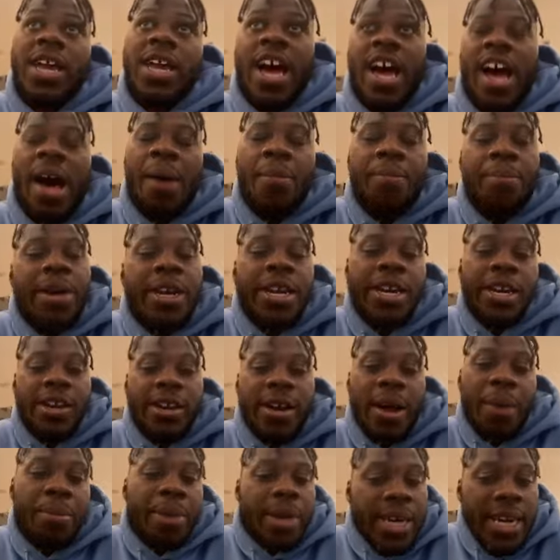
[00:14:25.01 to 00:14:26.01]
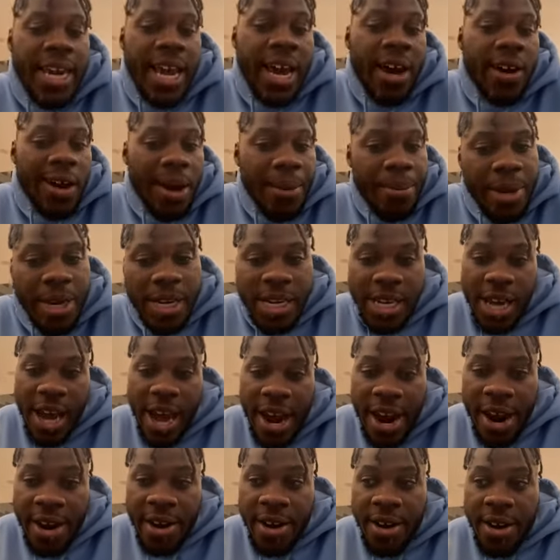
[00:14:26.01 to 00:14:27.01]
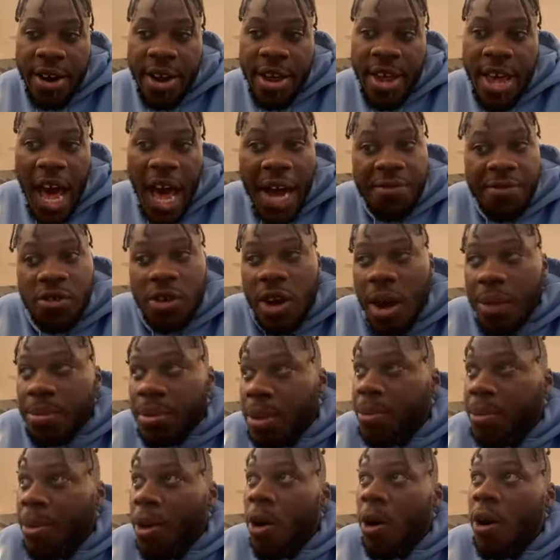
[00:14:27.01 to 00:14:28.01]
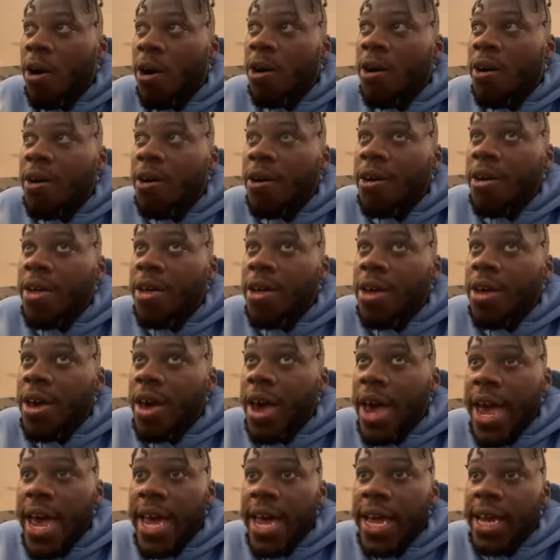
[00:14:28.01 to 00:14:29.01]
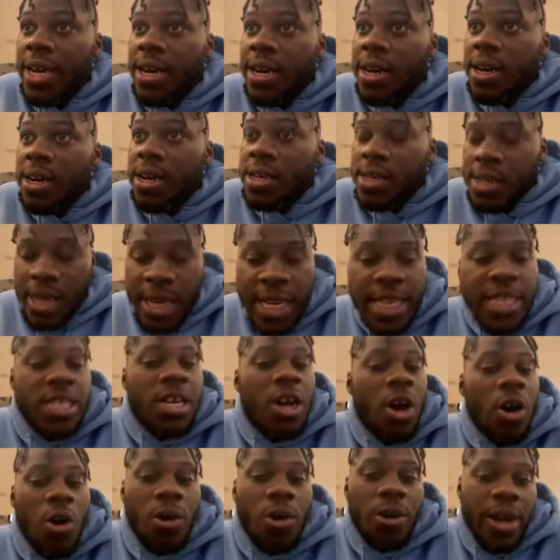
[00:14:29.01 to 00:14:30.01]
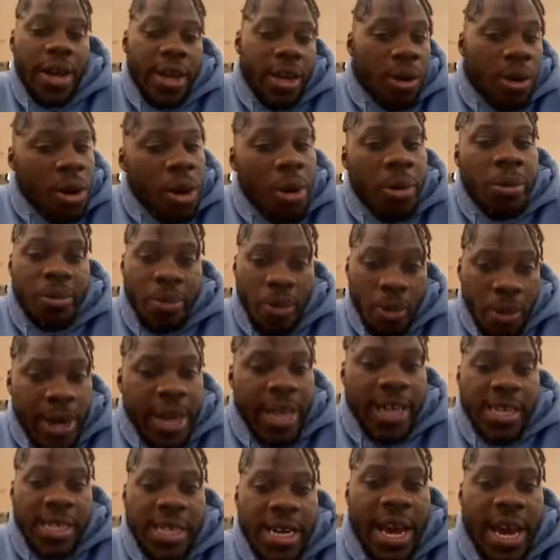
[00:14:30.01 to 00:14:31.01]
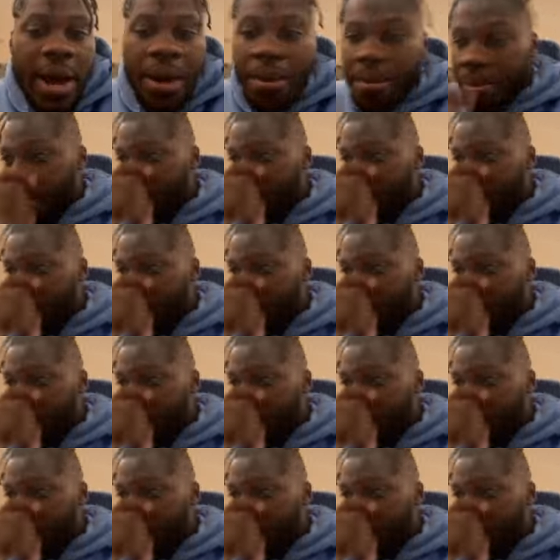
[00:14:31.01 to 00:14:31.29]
Like I've been here, I've been down, I've been tired, I've dropped the ball, and let's go. Like, next snap.